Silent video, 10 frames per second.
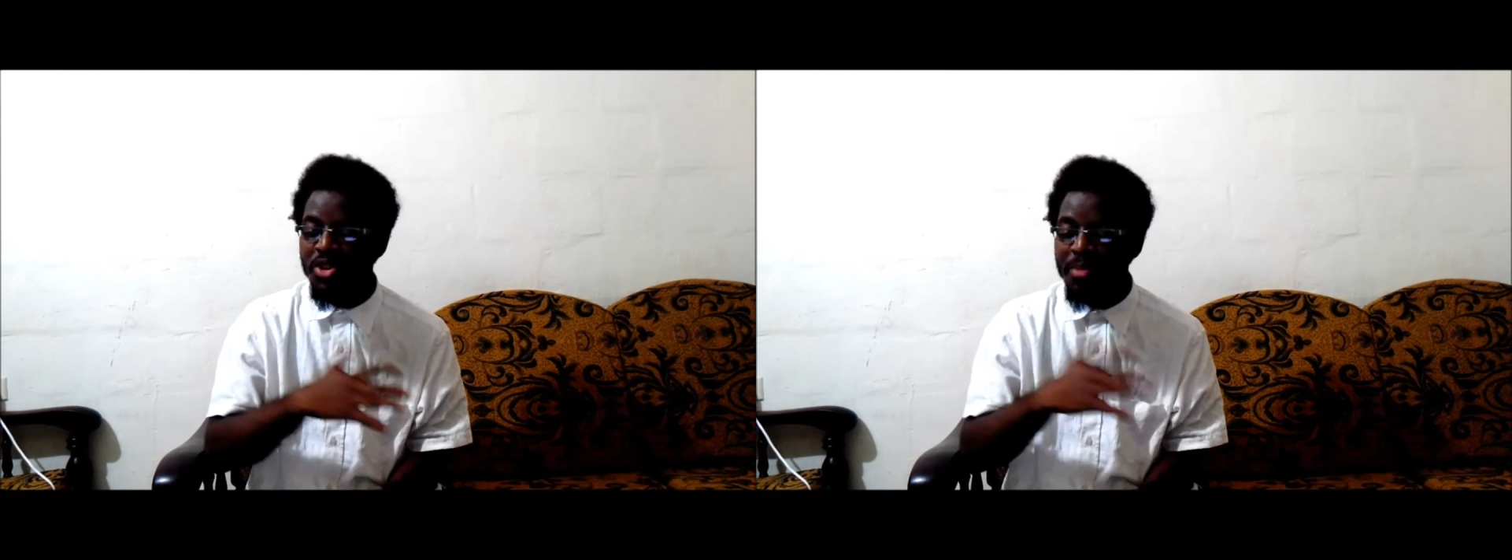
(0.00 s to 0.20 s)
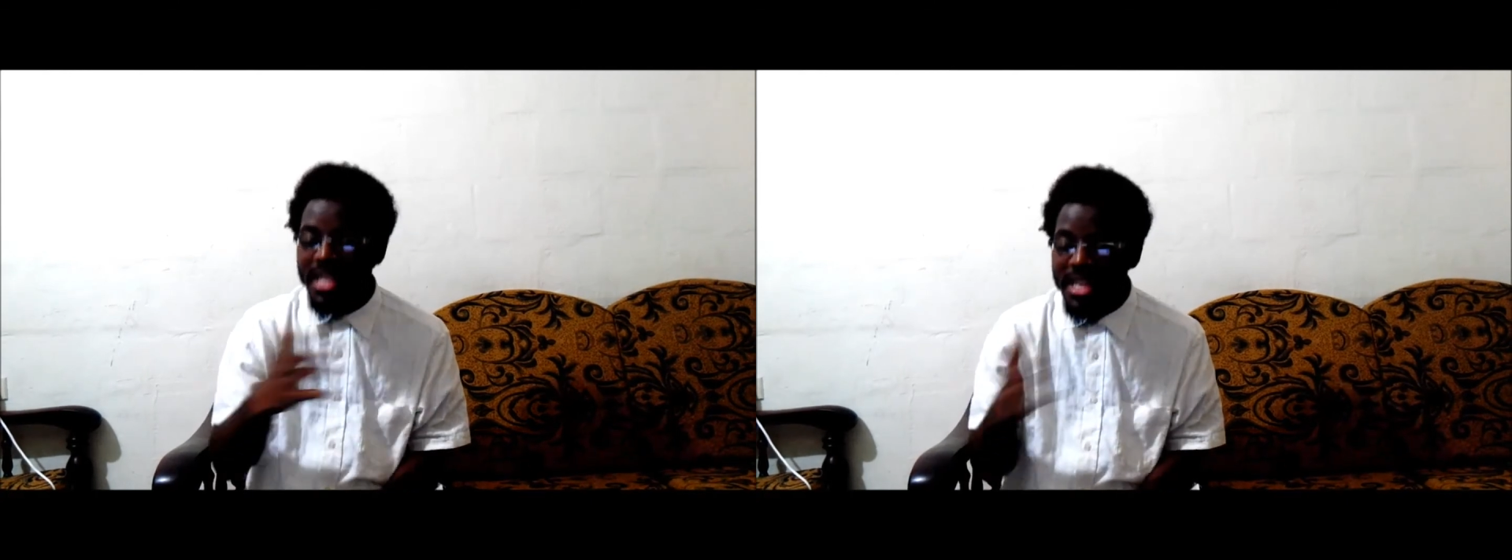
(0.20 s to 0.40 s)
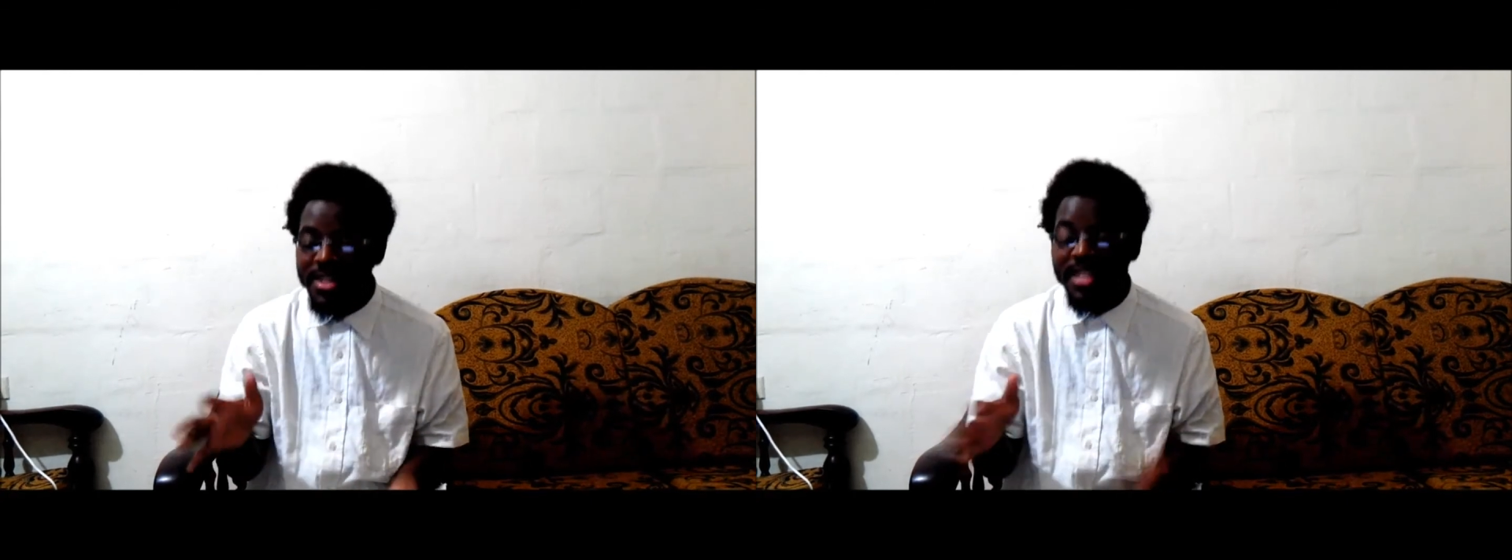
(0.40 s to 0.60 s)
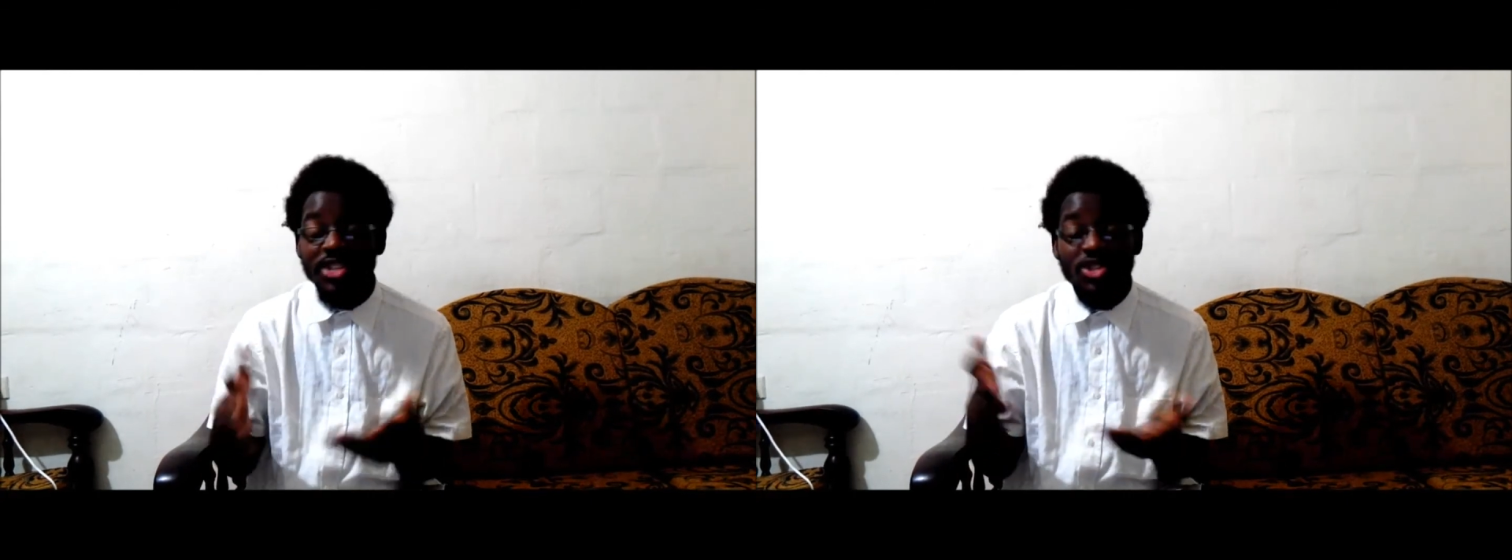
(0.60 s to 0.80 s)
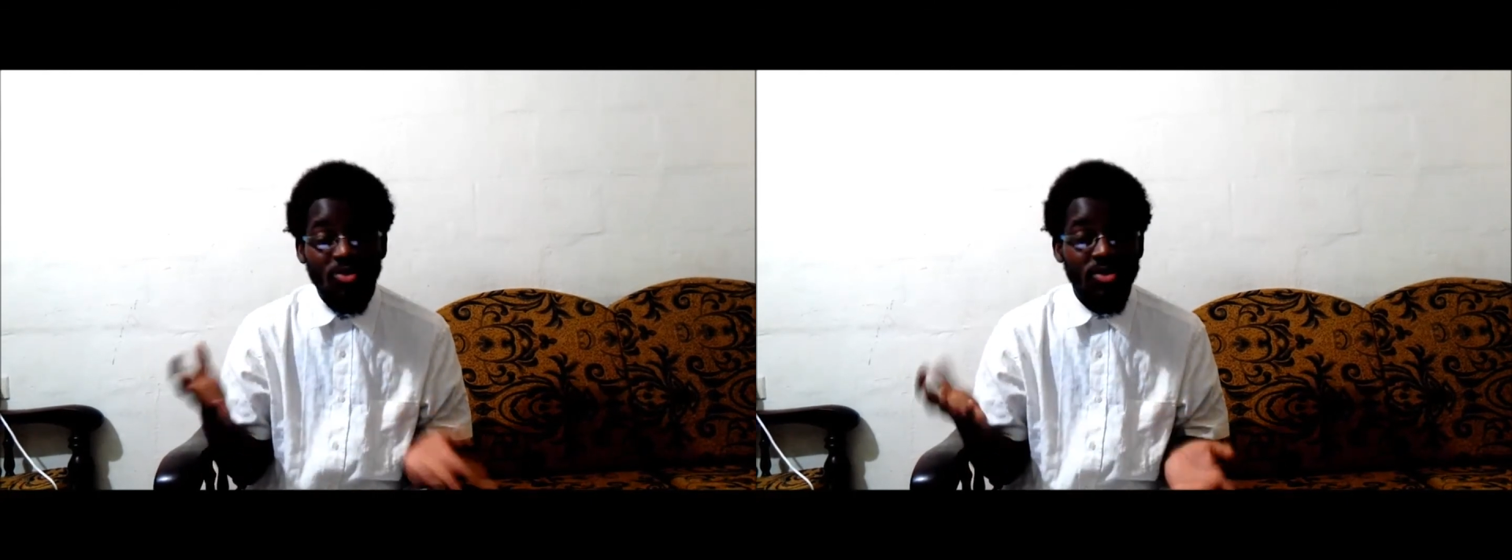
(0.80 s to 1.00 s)
You believe
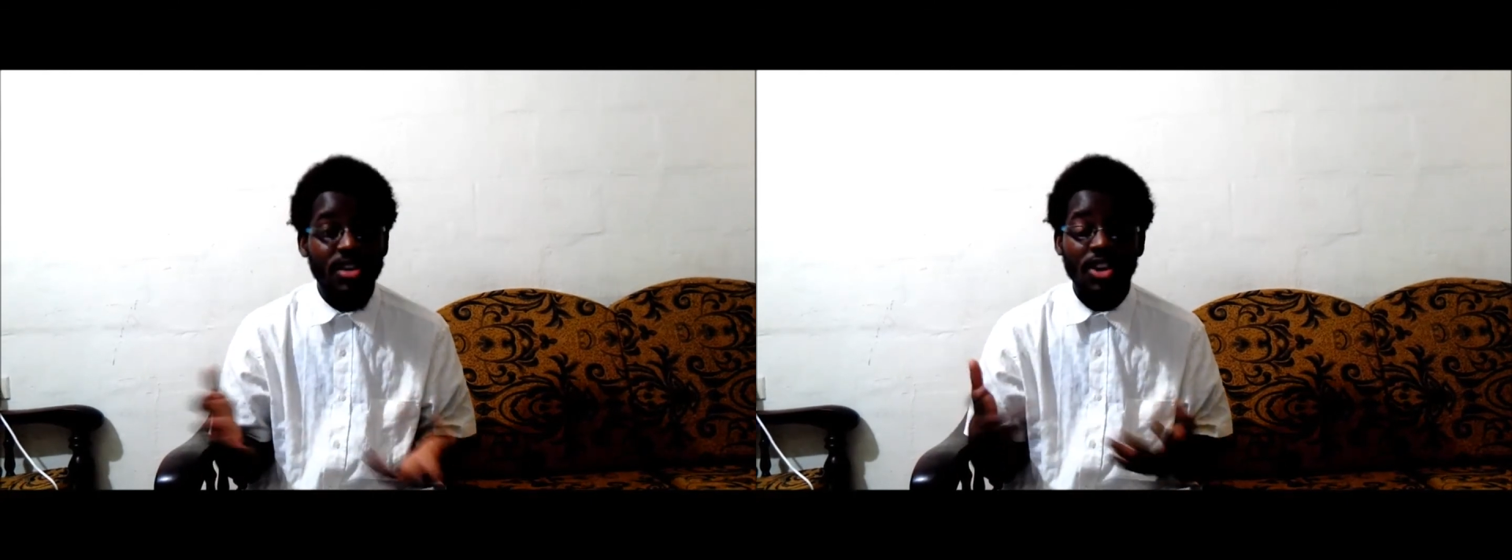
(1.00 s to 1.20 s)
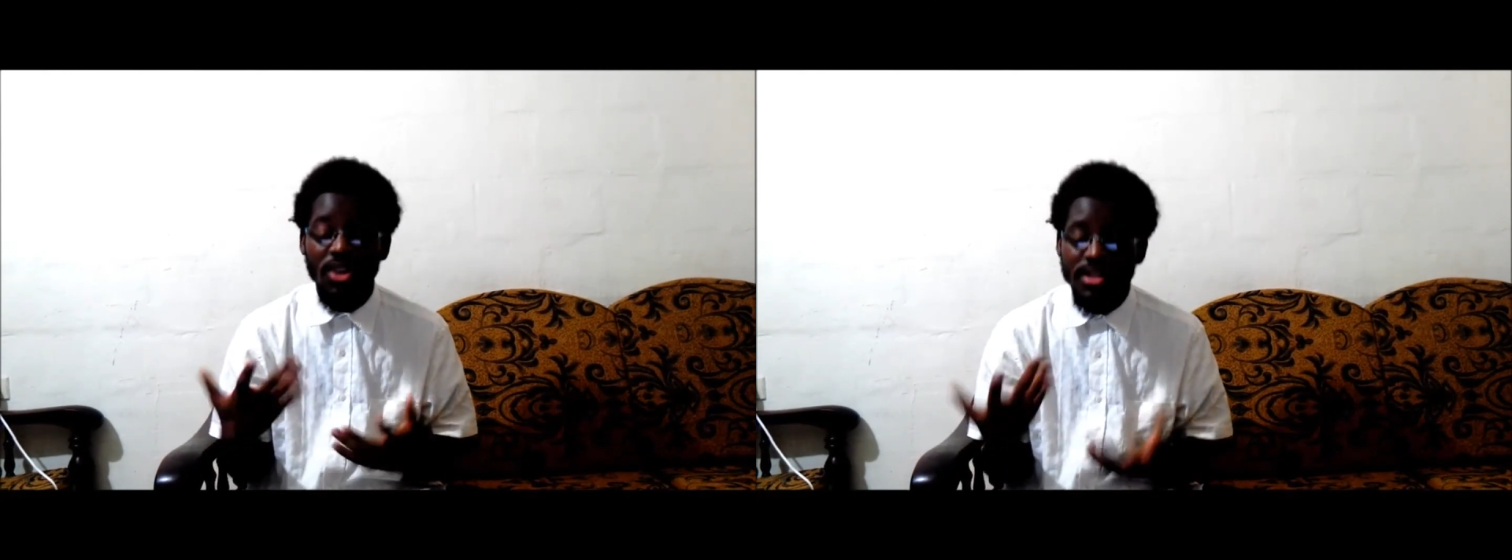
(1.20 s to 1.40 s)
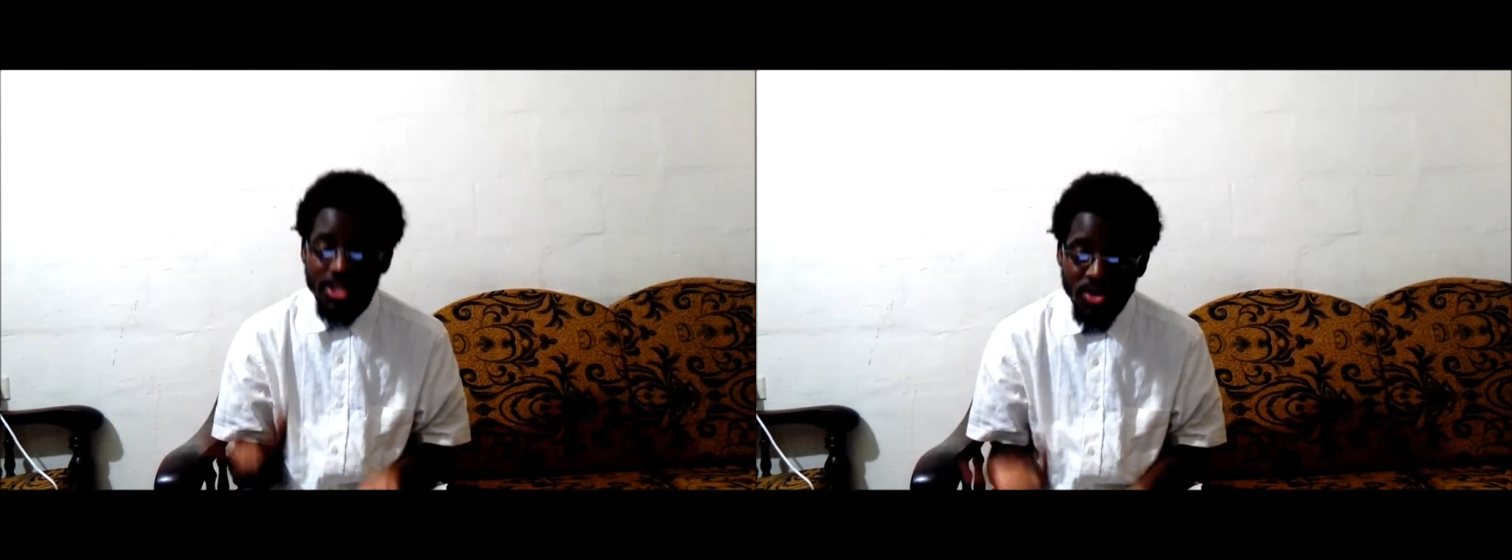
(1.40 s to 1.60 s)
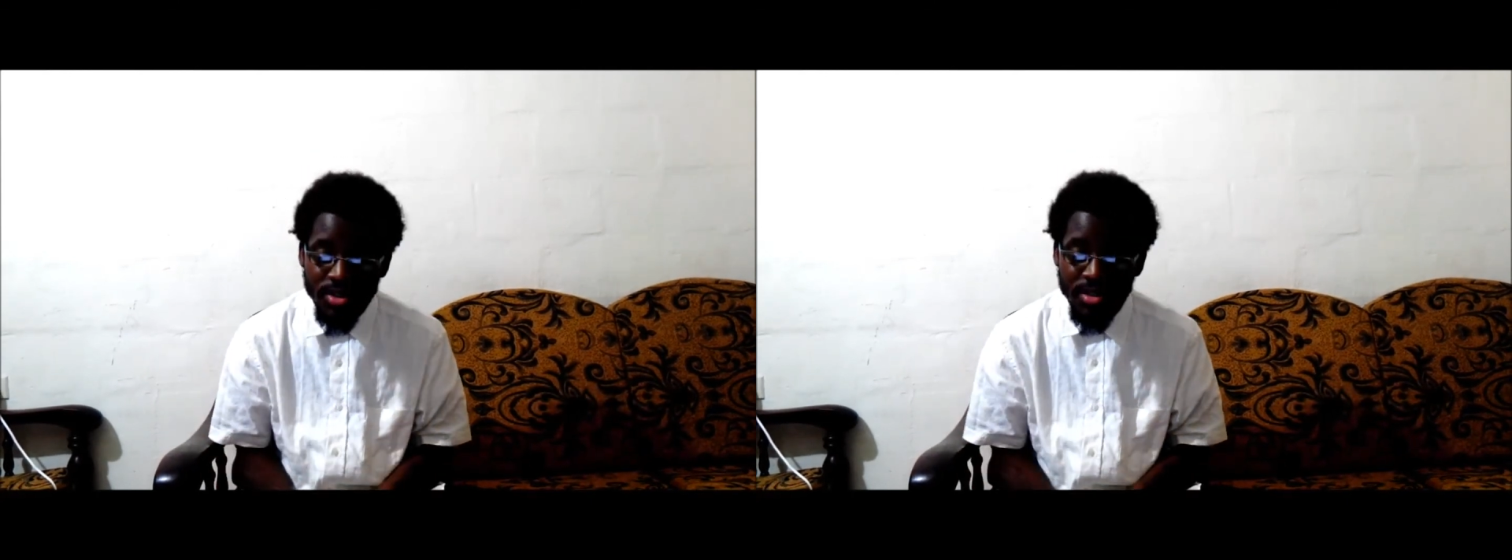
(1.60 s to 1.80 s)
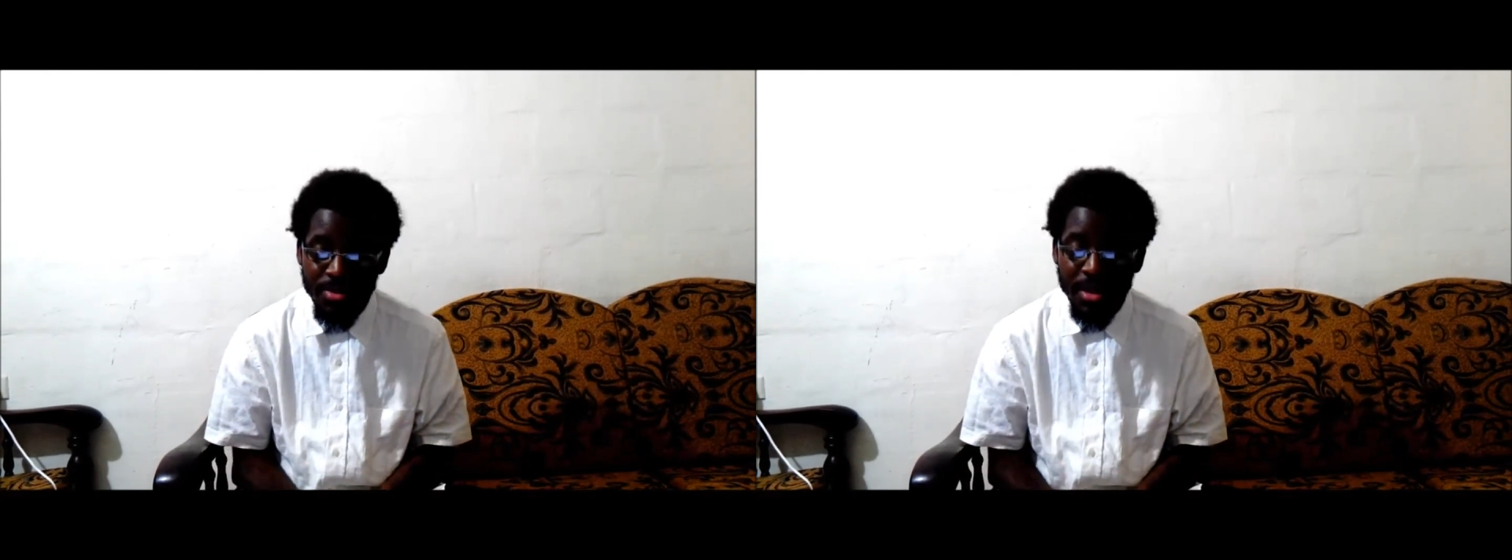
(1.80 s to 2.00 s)
that the Jews are God's
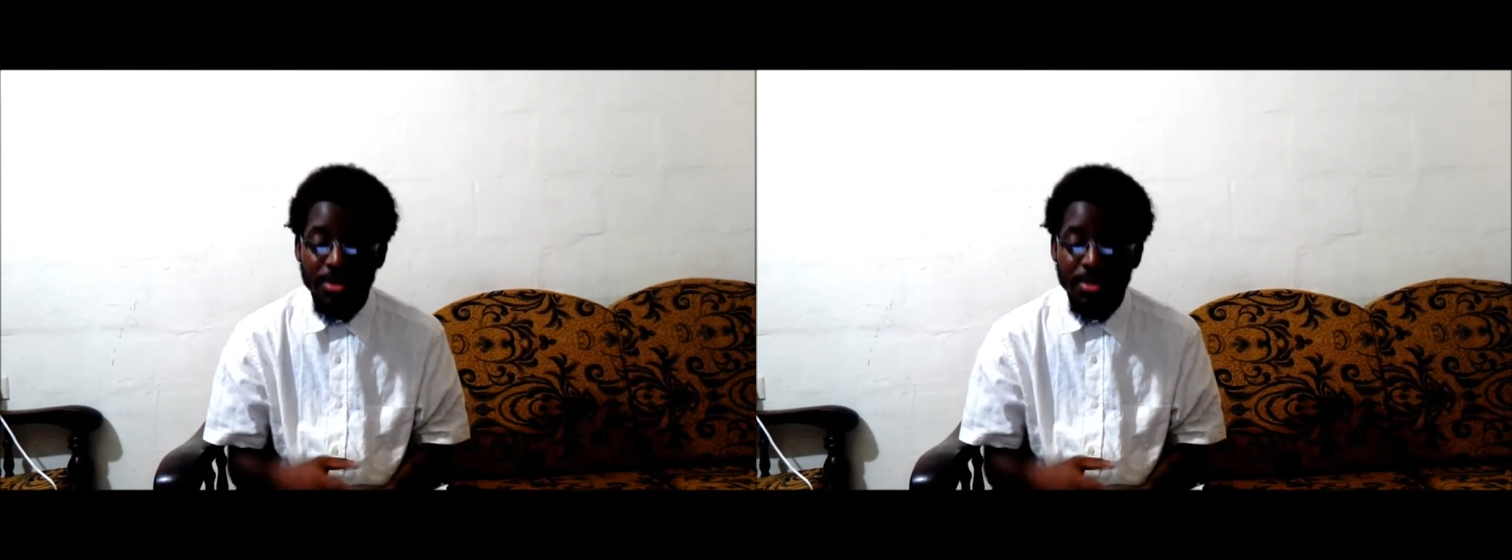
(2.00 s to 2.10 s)
chosen